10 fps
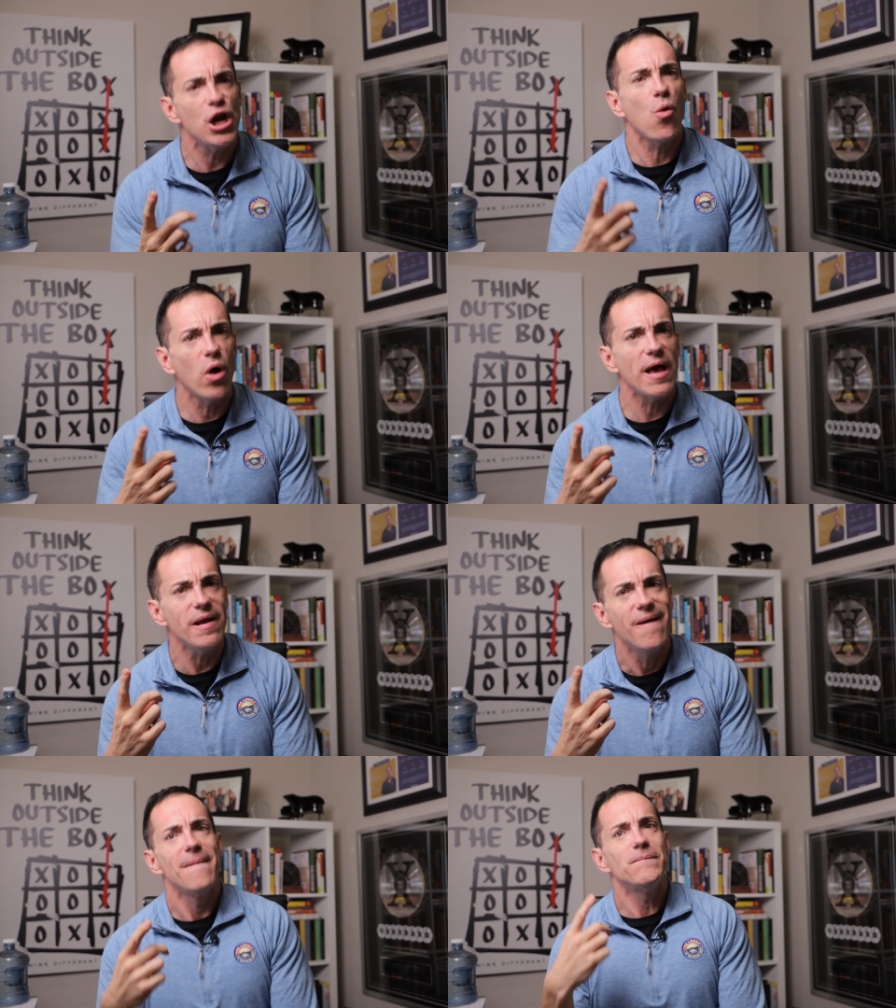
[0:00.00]
You know
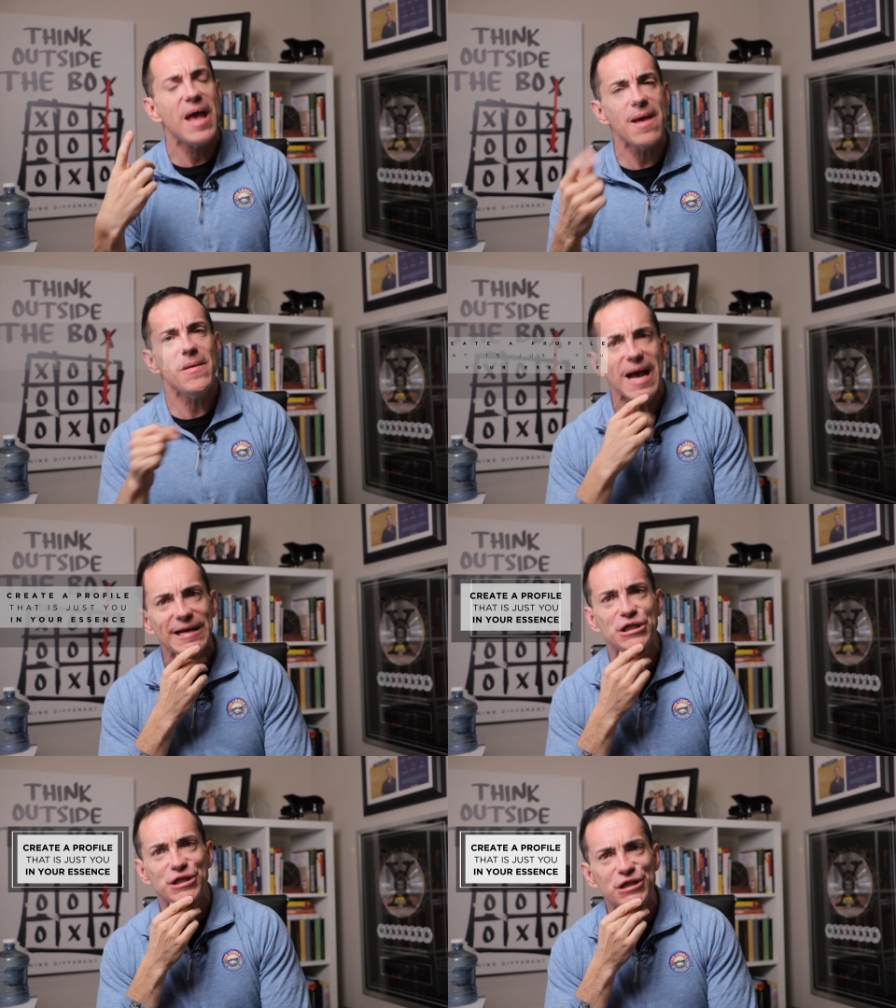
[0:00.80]
what? maybe
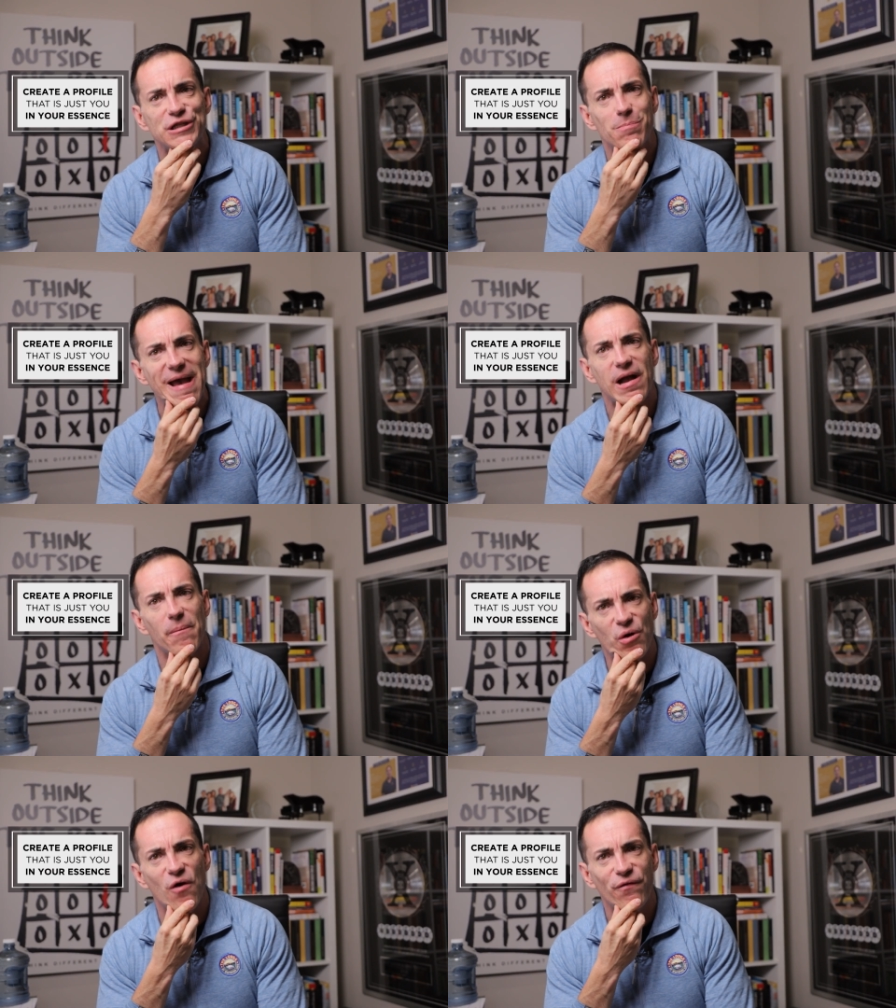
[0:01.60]
I should just make
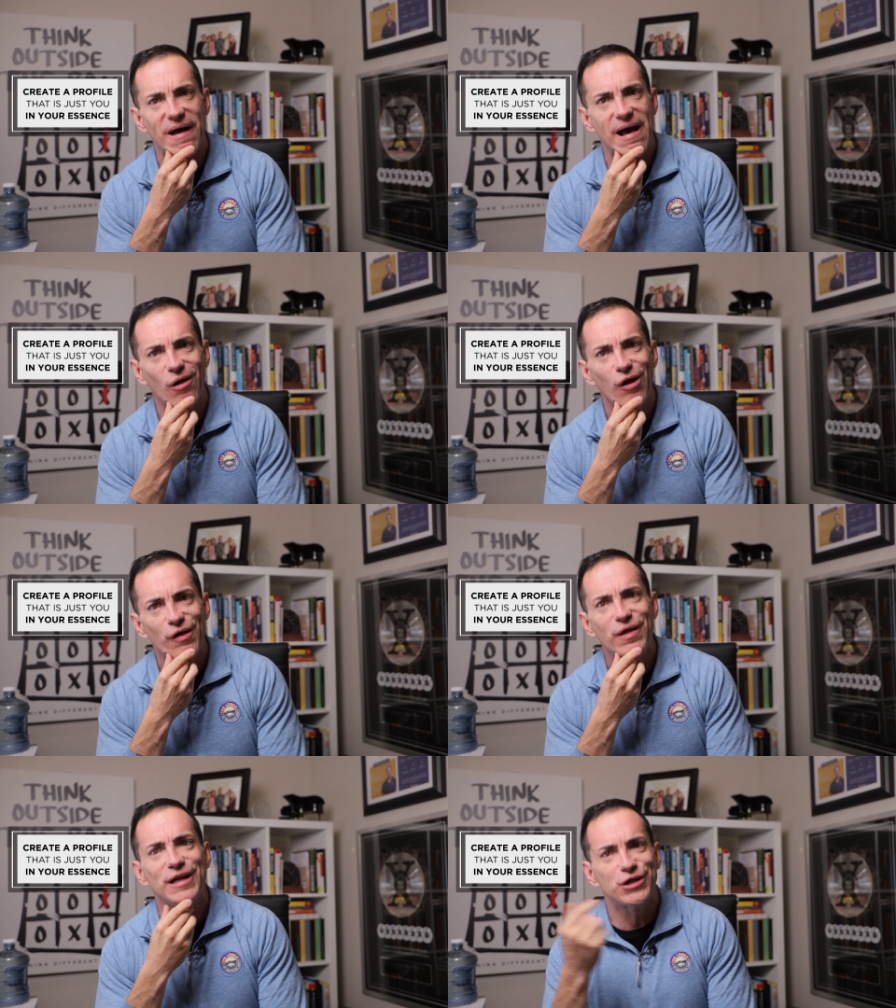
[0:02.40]
a profile
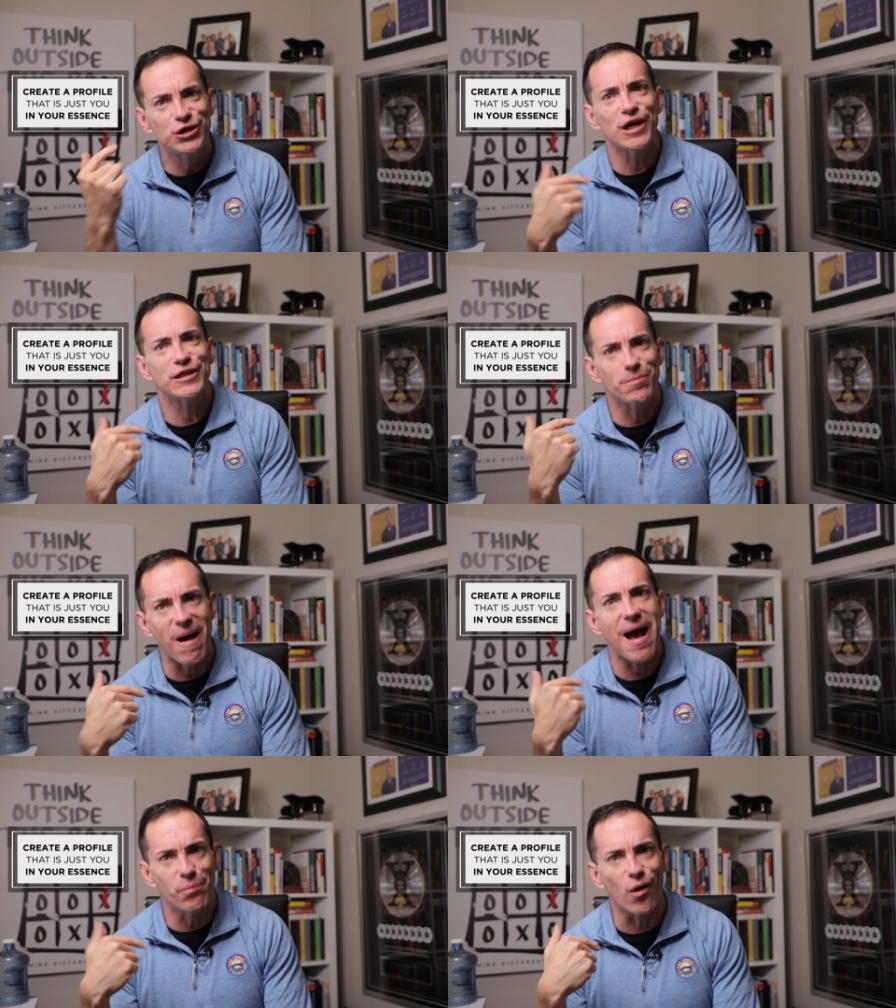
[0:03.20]
that's just
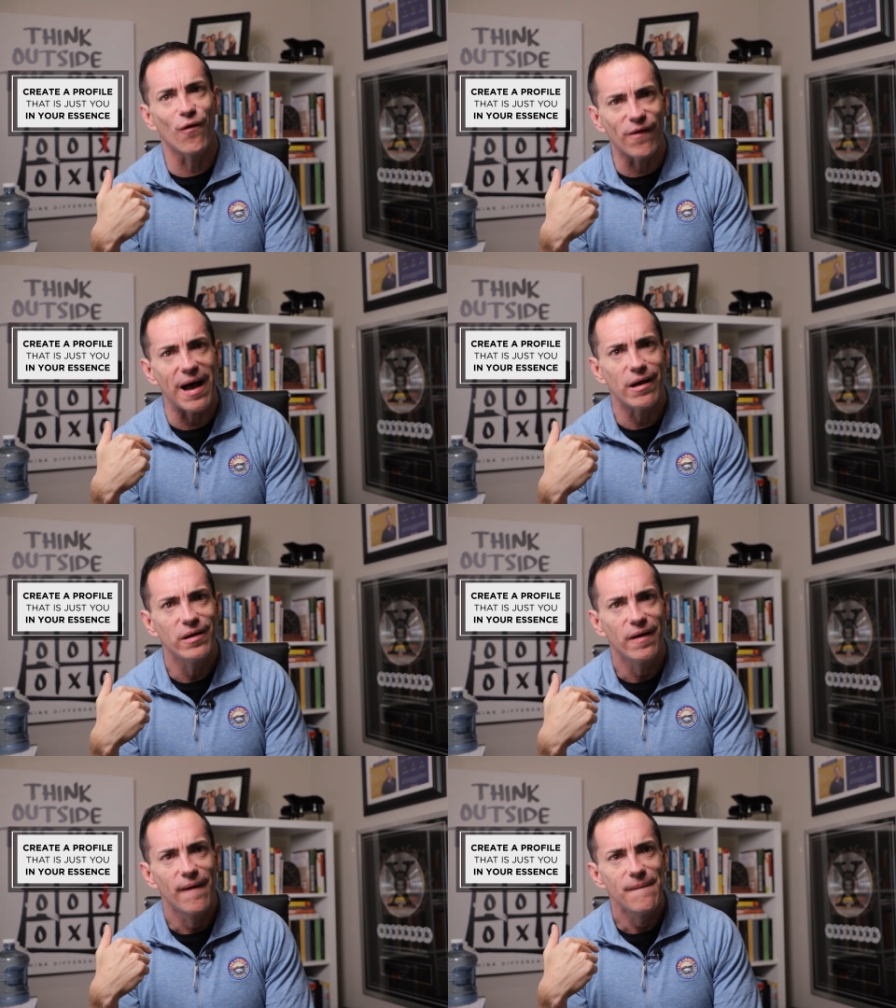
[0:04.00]
my profile,
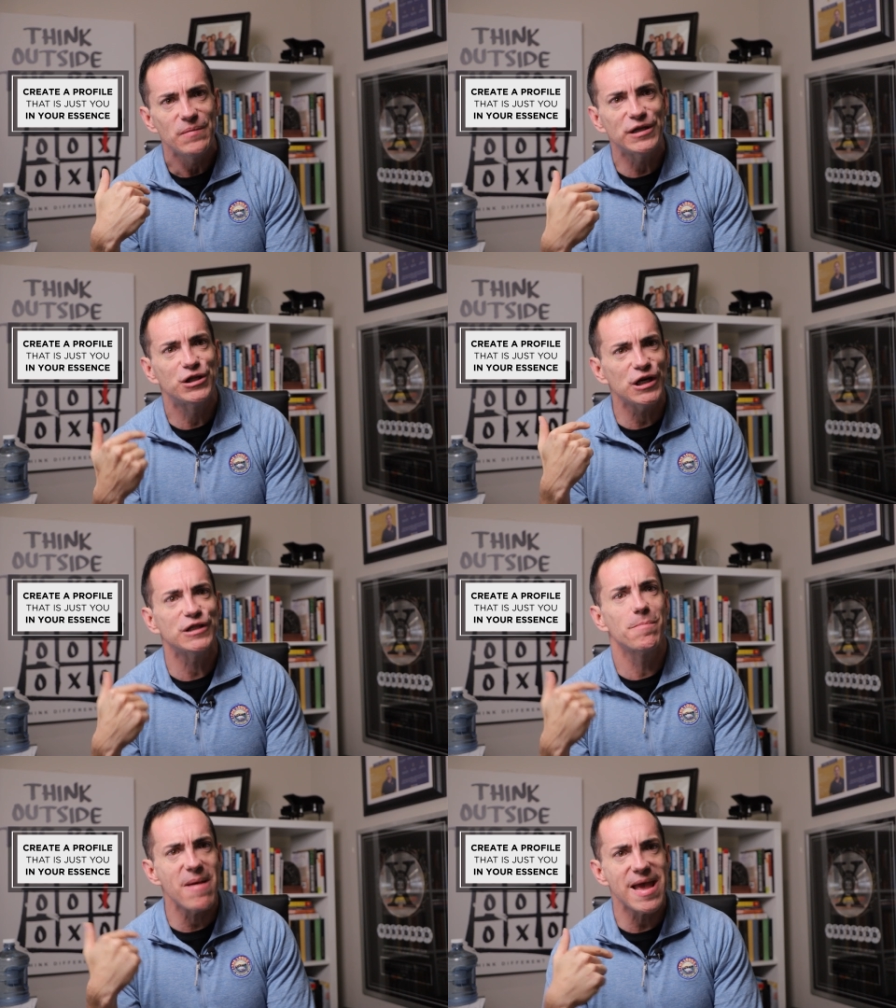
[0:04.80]
that's
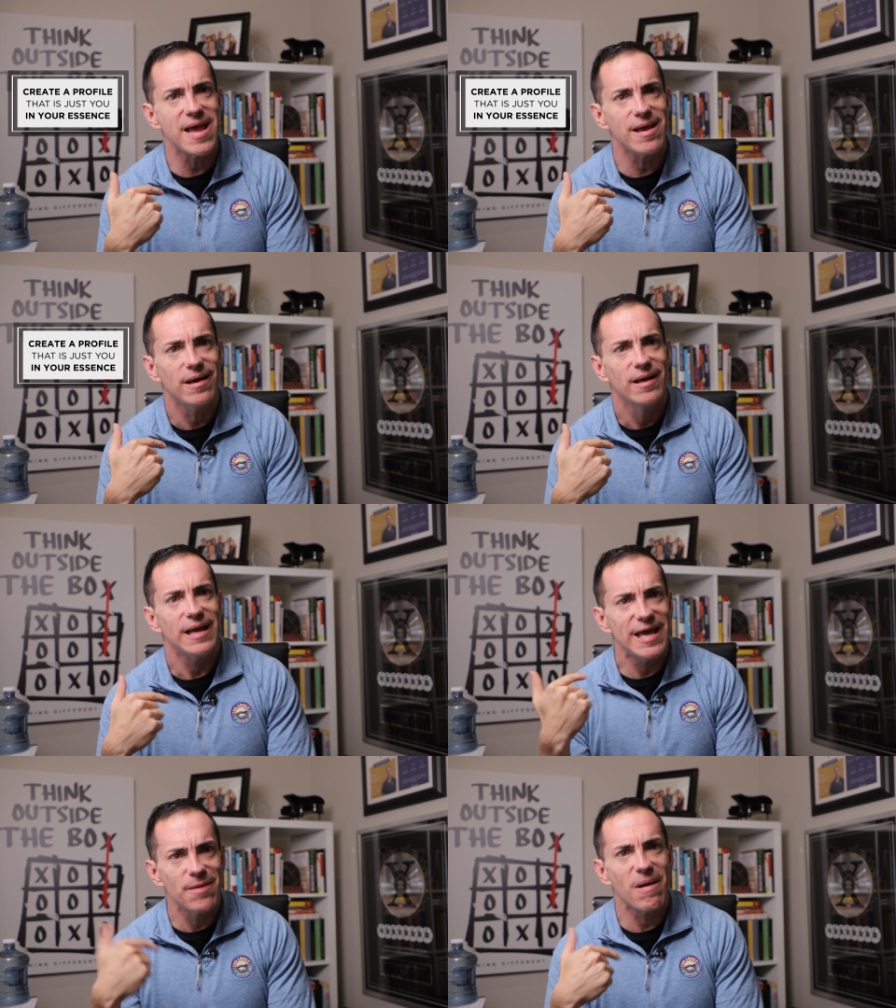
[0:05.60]
just me
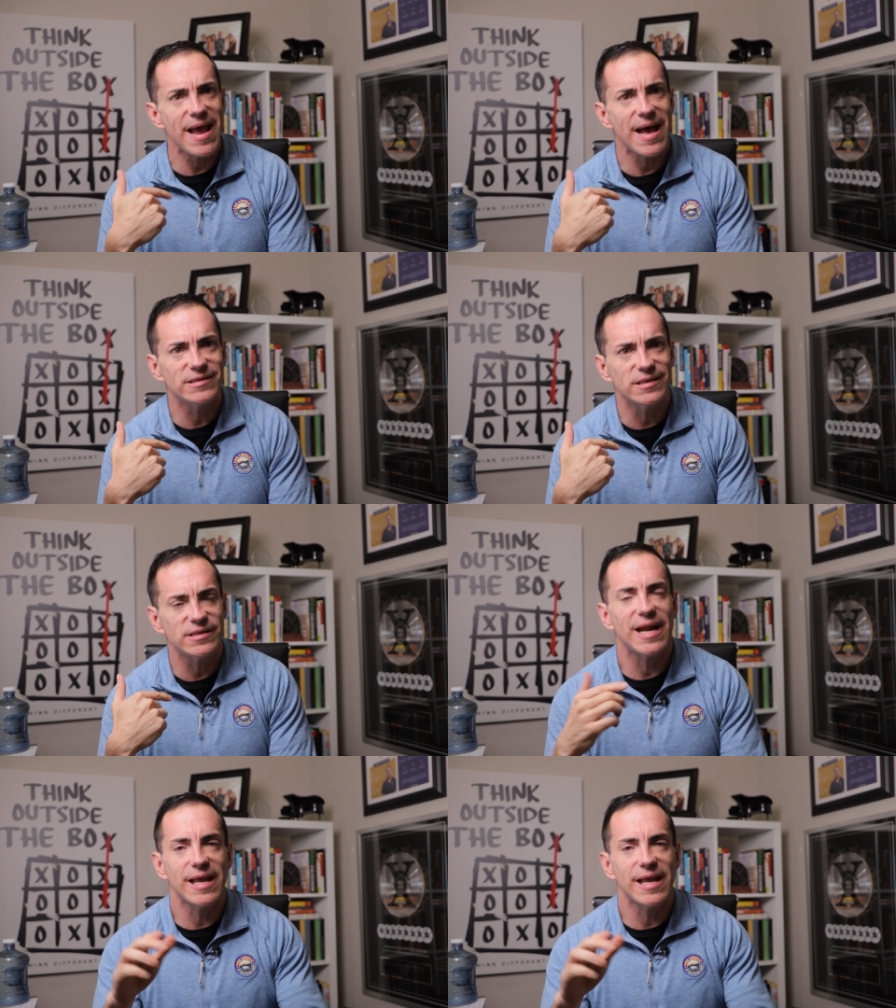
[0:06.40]
in my essence.